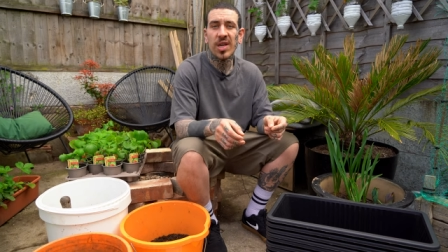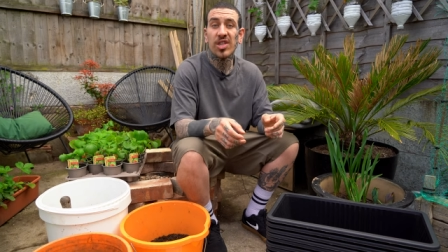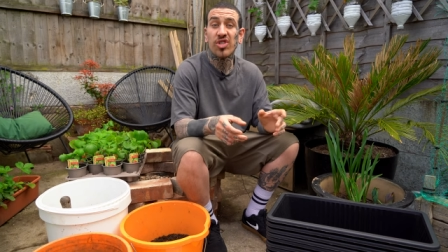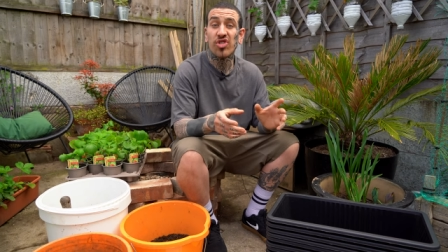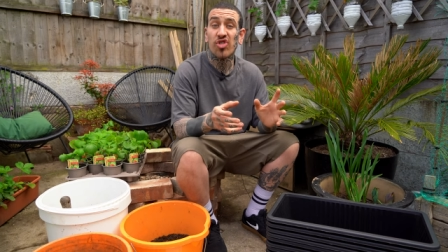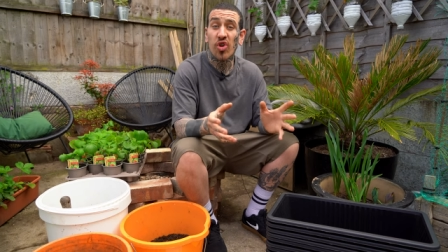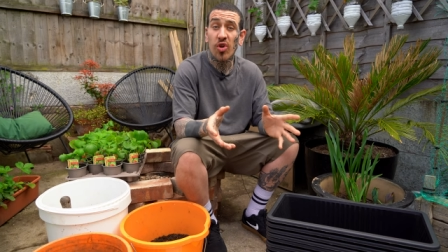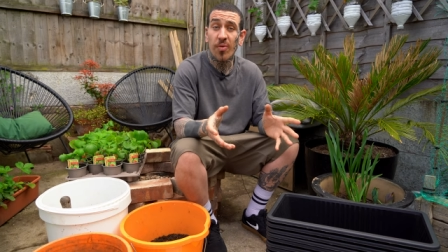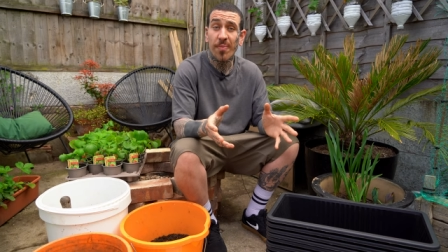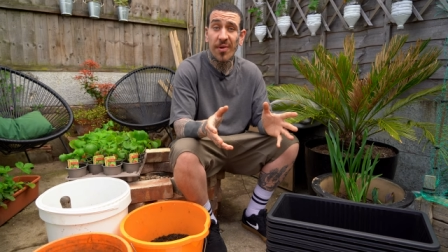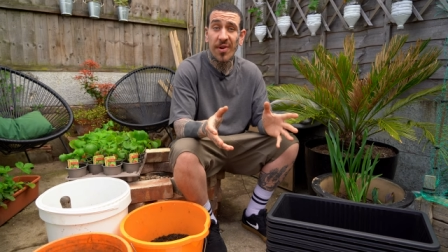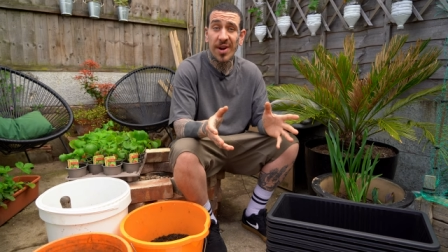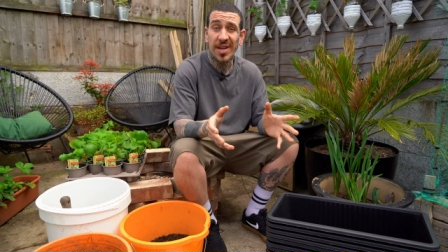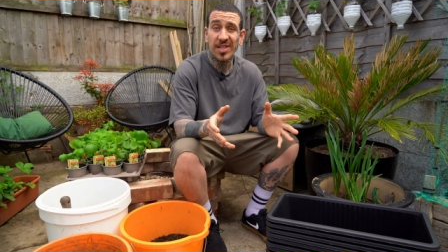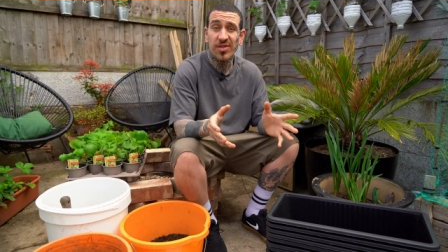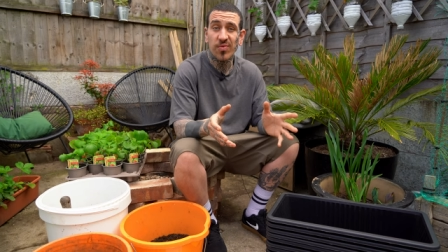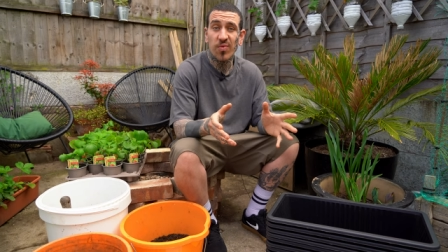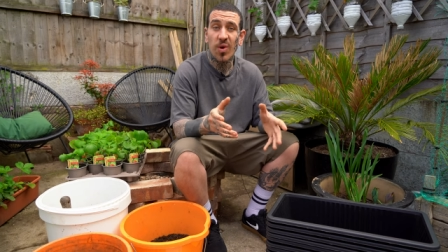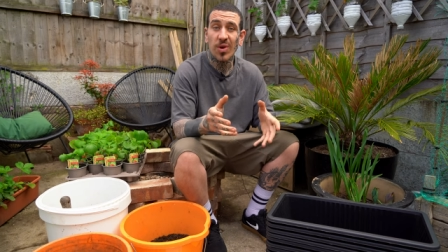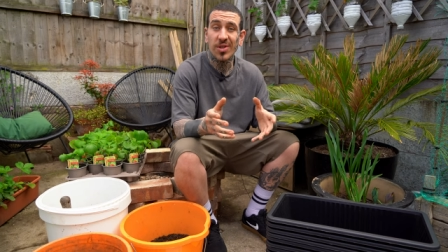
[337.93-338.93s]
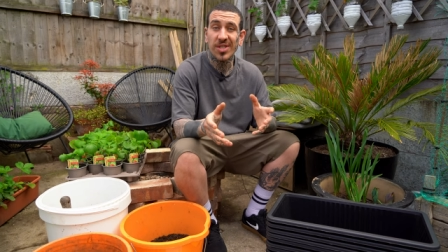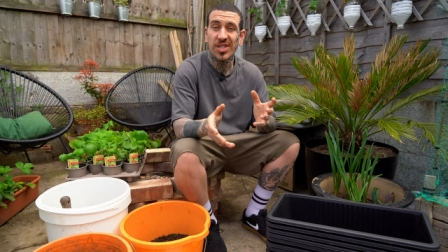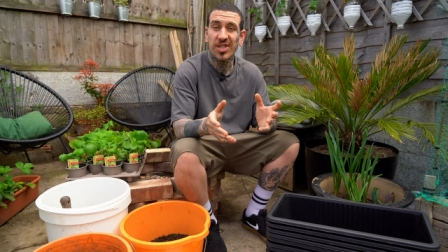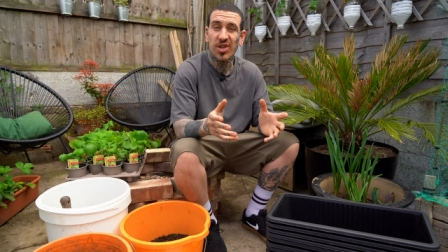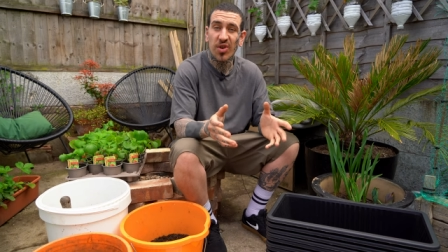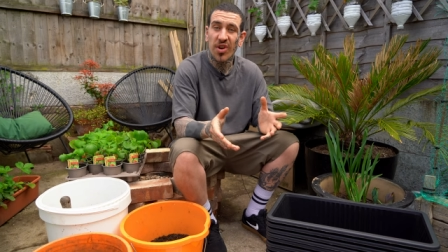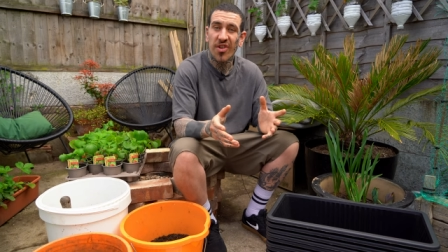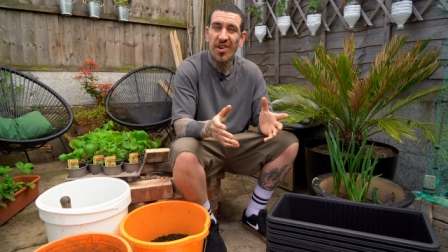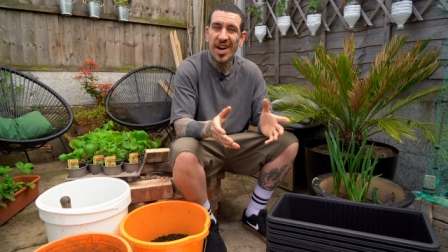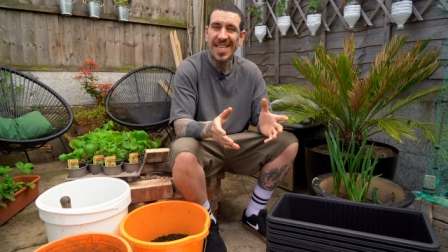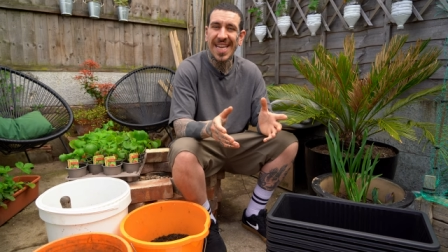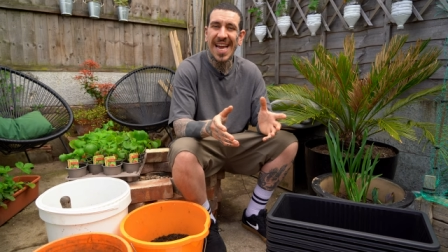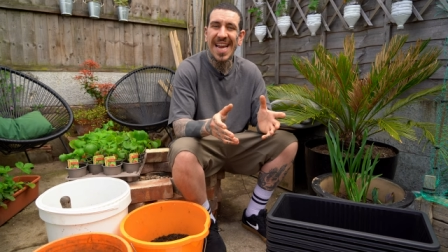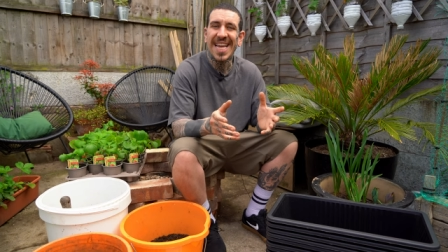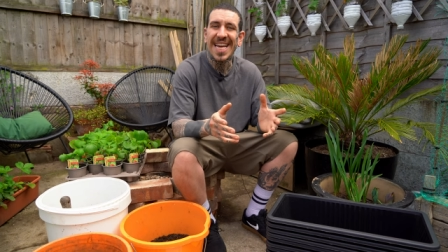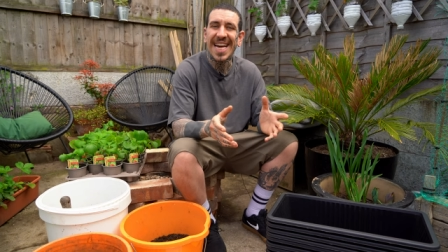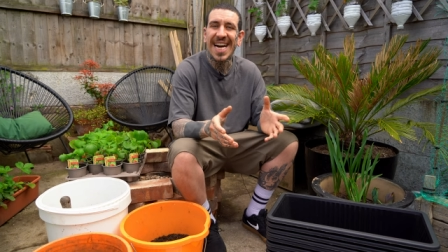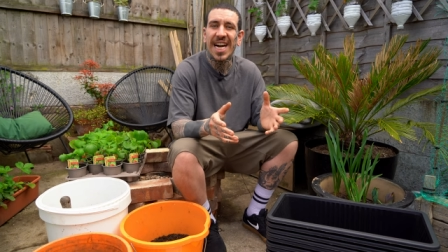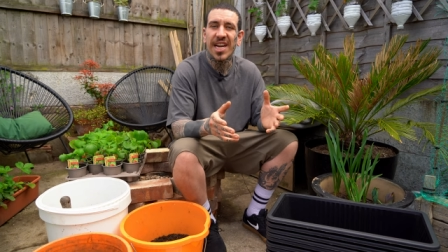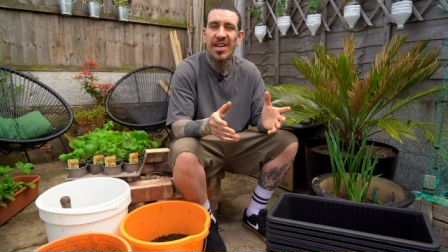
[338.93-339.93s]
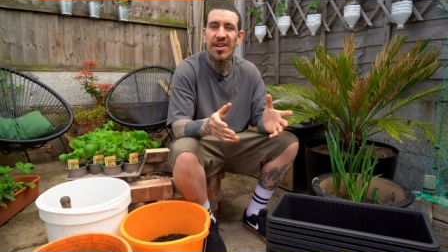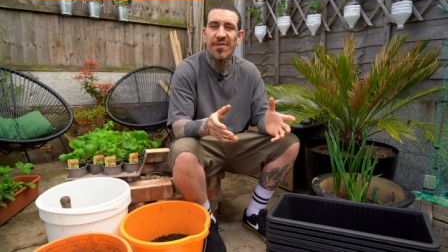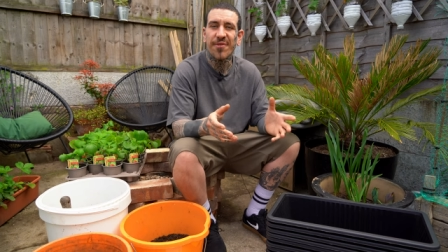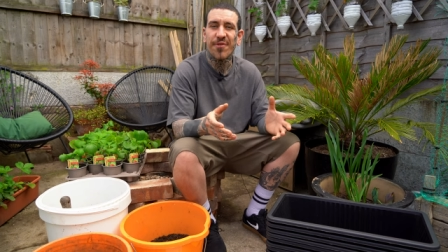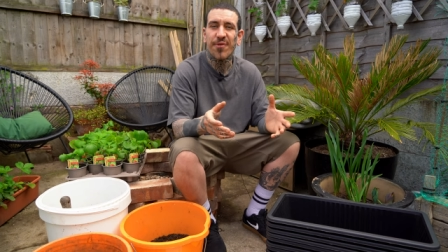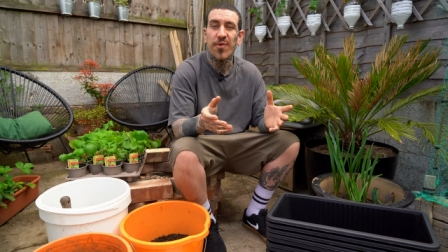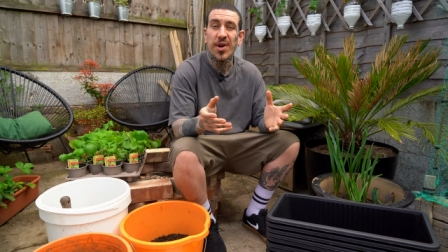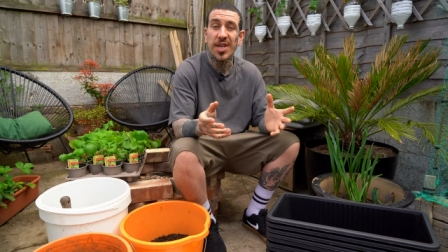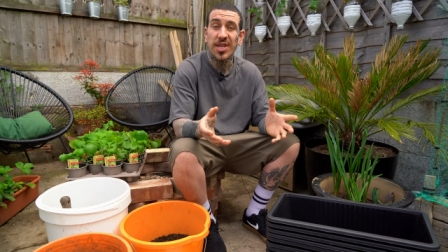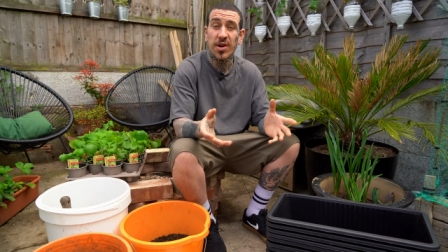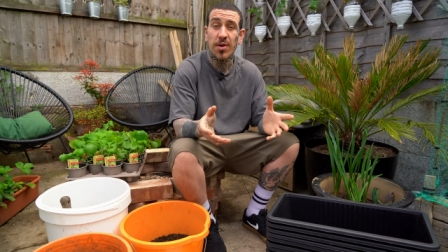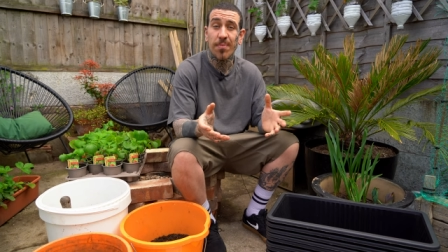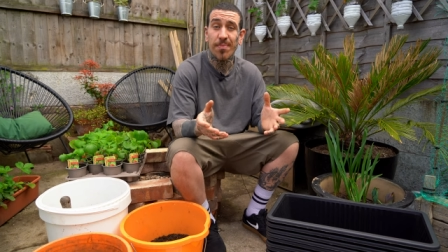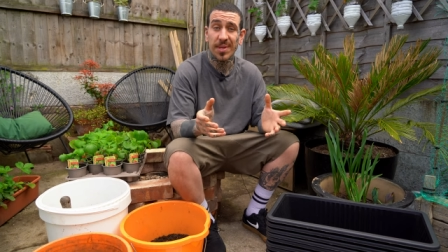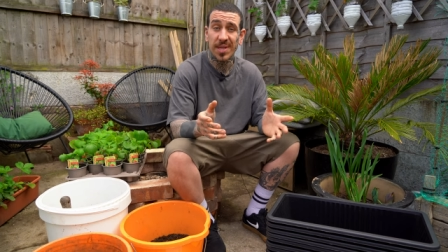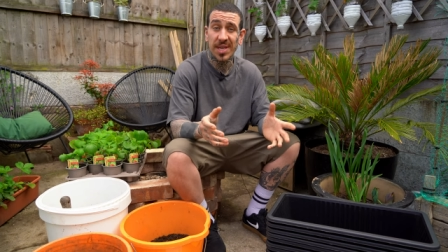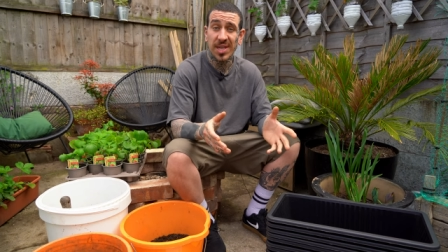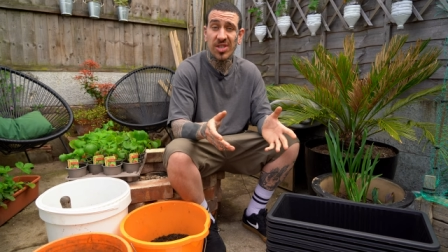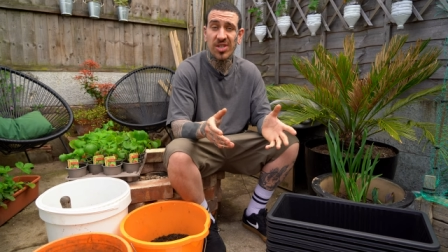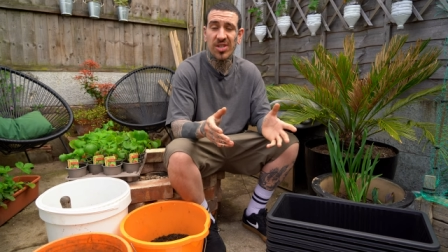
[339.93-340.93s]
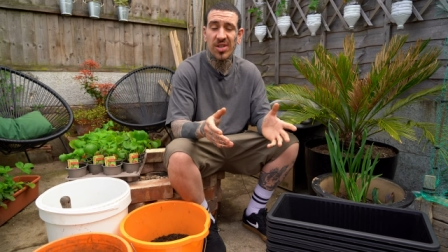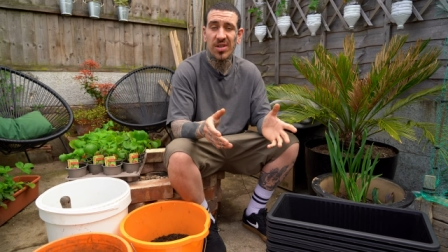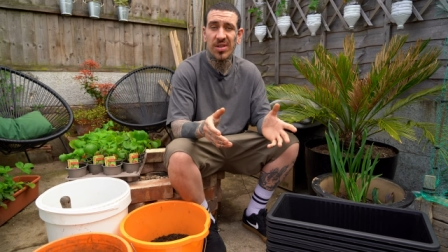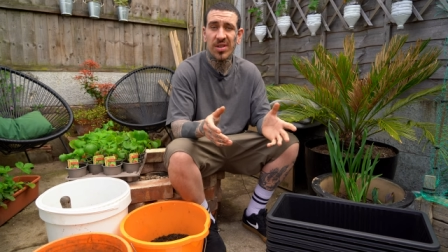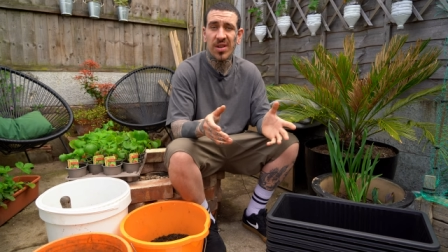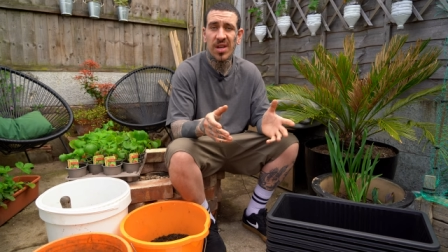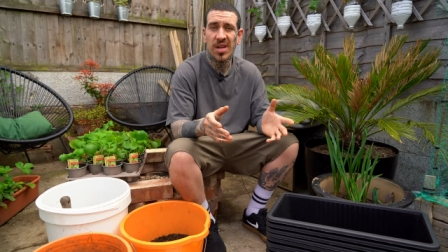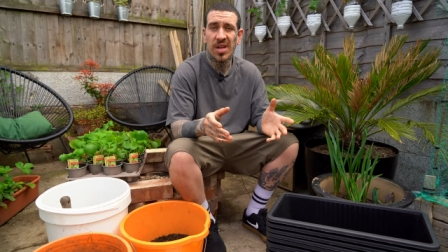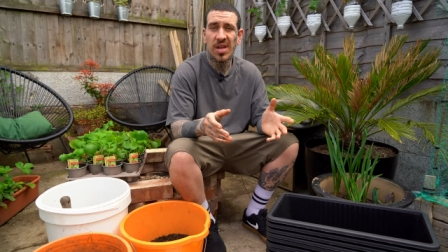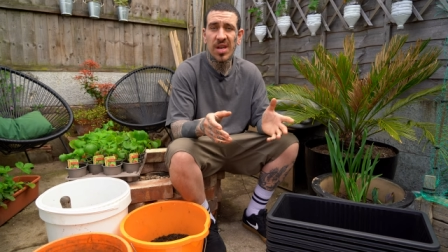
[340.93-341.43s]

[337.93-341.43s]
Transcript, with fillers: Strawberries won't tolerate any kind of weed competition,